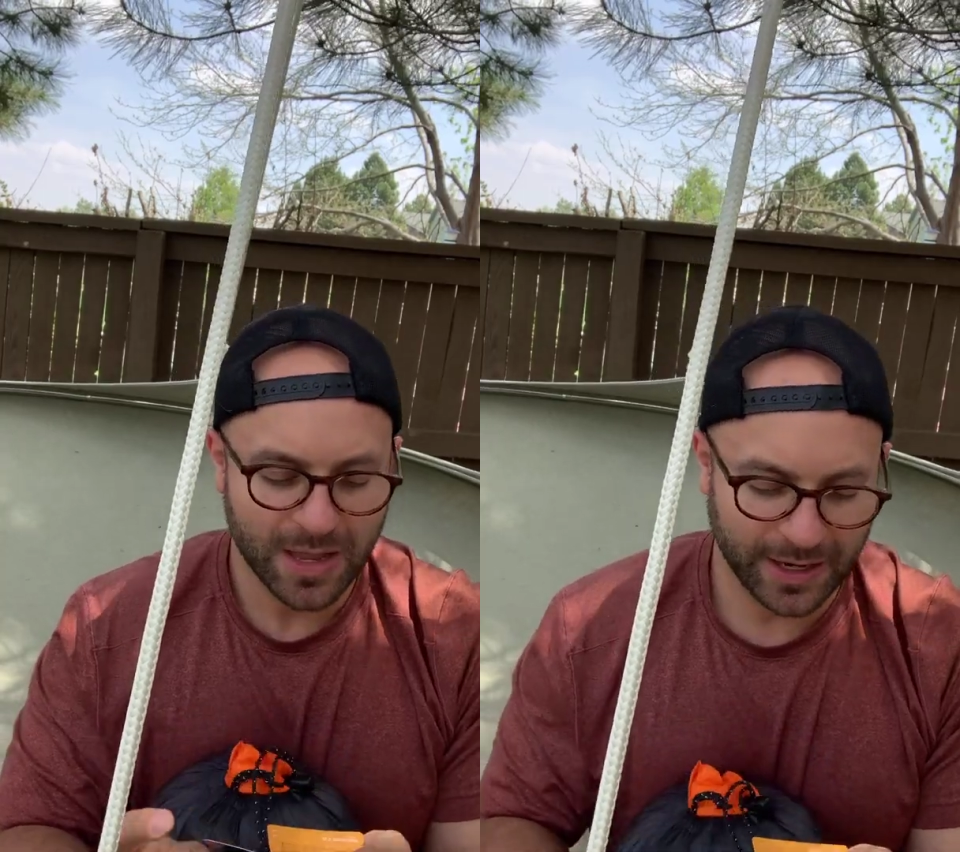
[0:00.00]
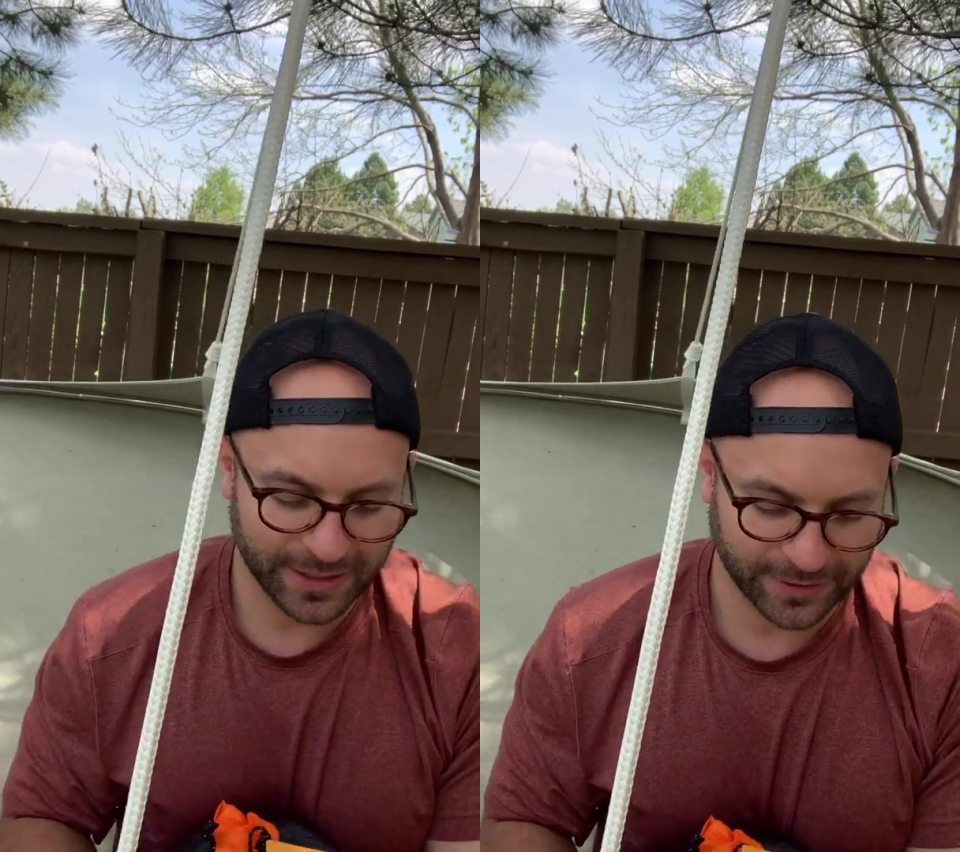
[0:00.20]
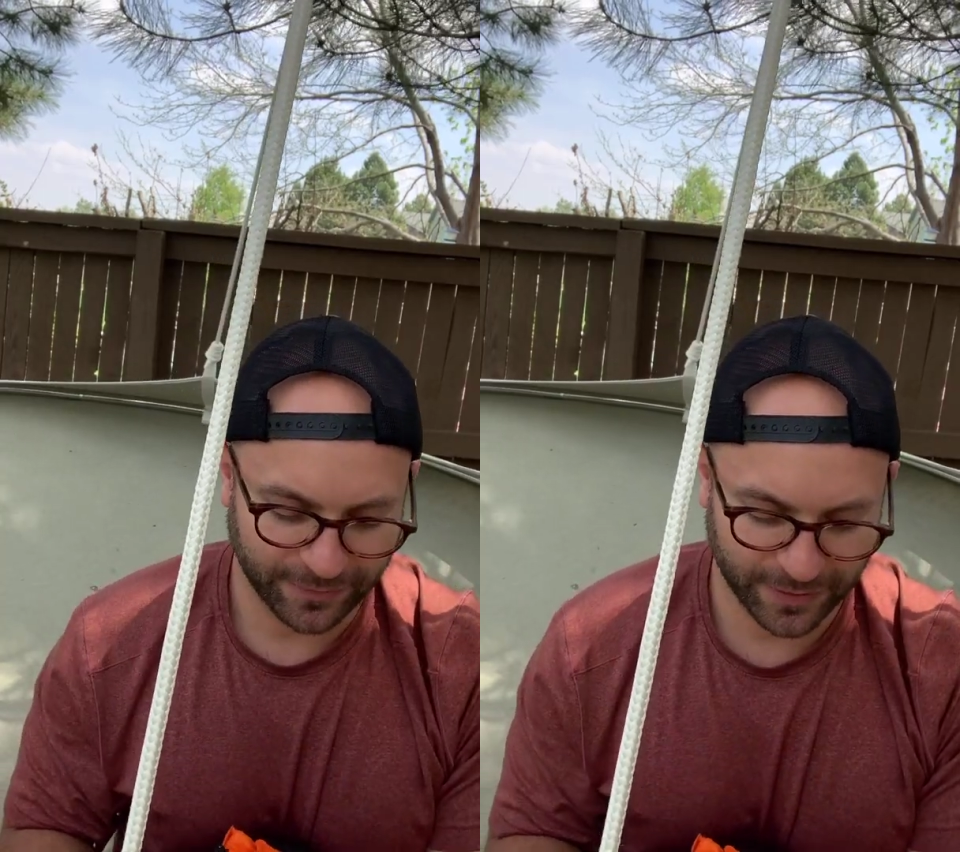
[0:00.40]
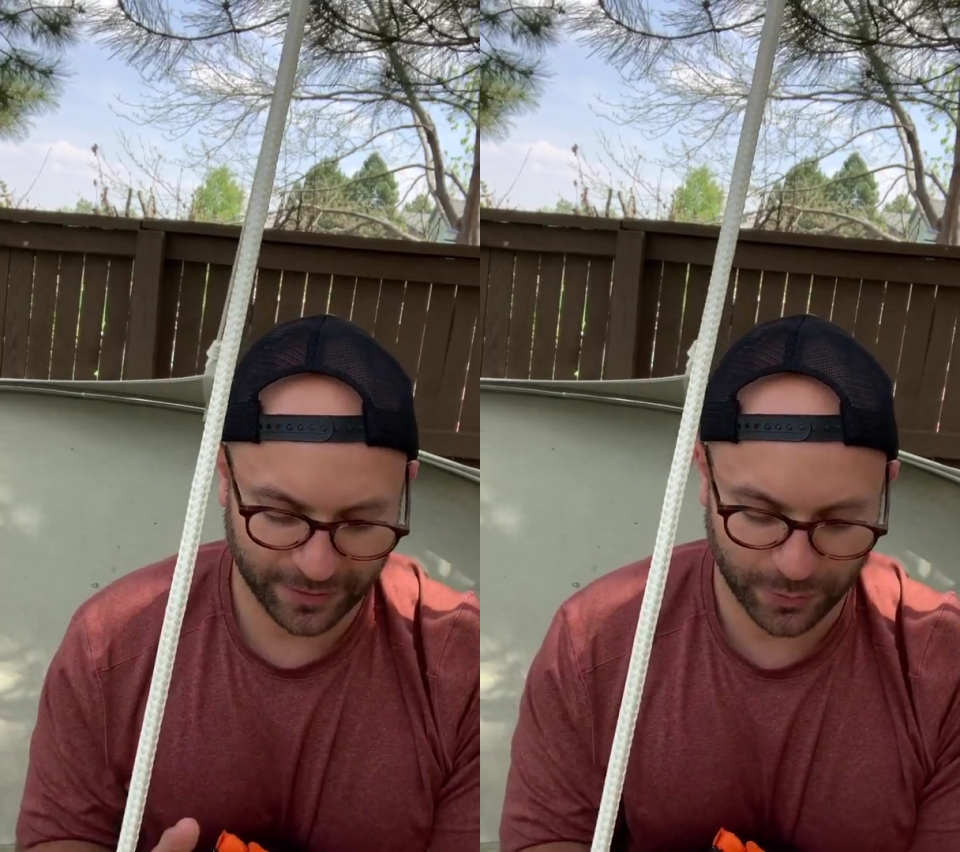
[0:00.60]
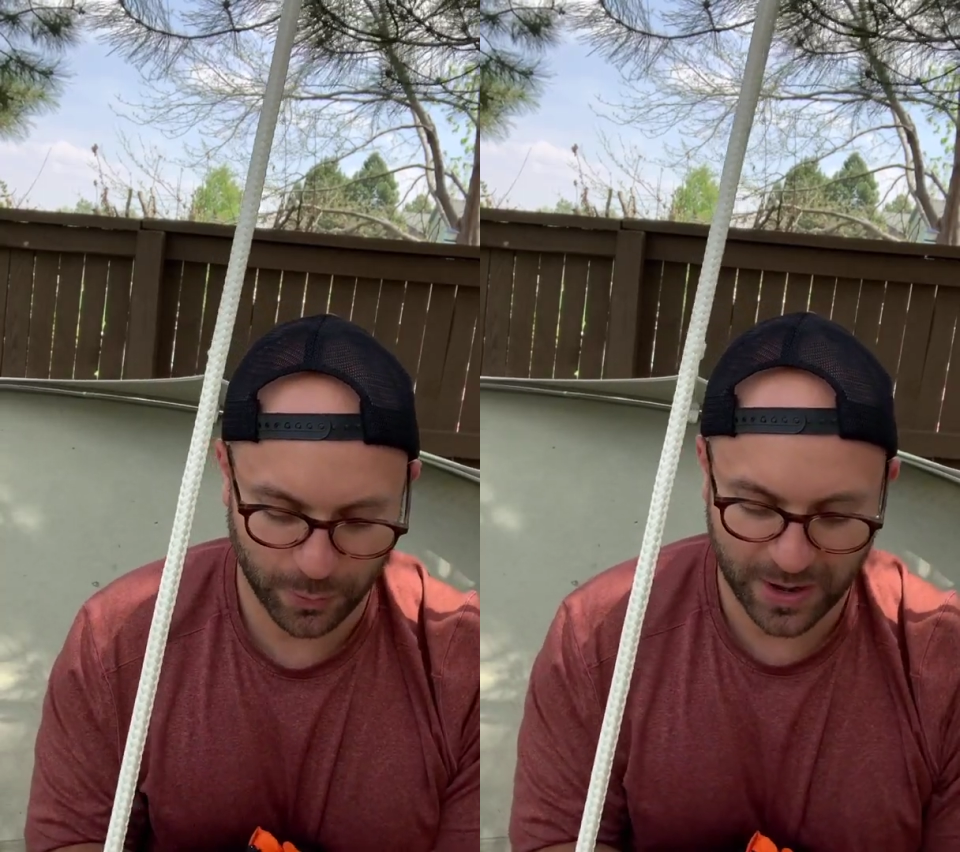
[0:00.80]
It is
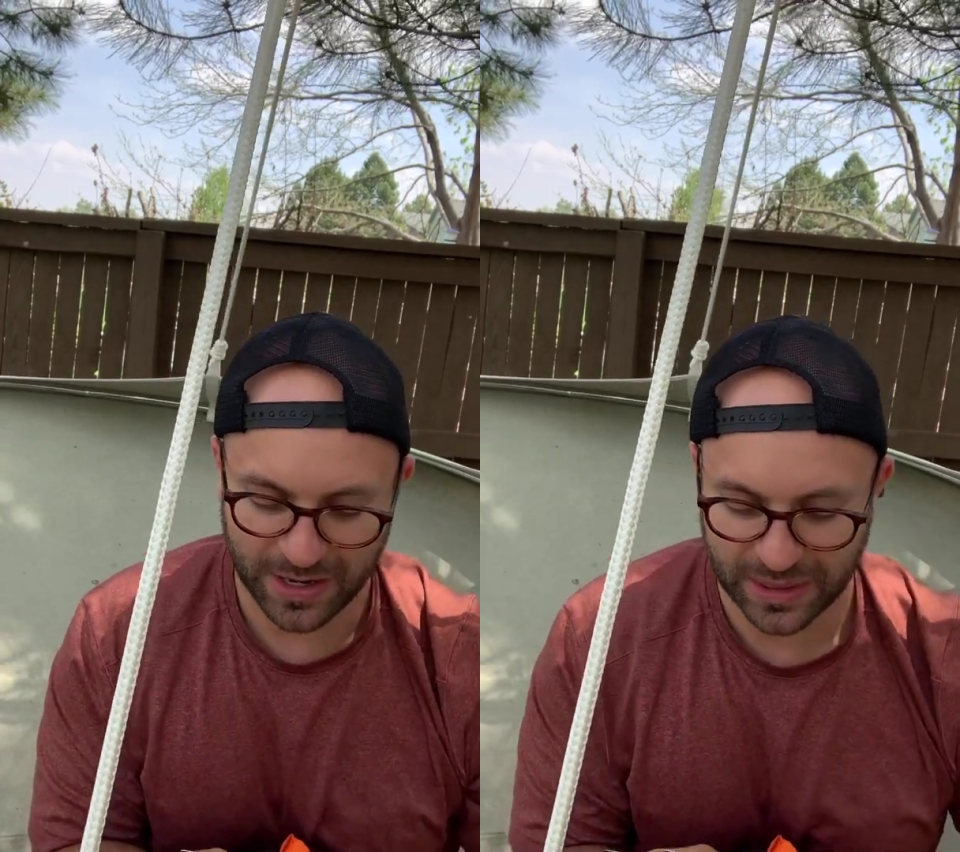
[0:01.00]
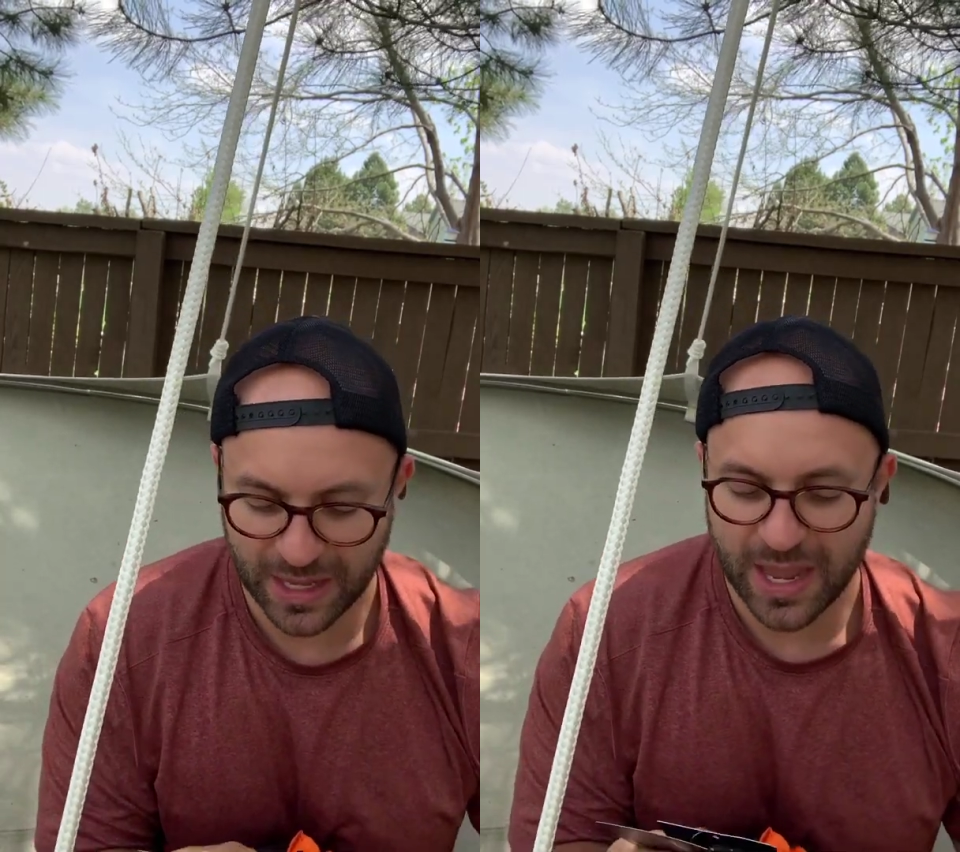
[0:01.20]
filled with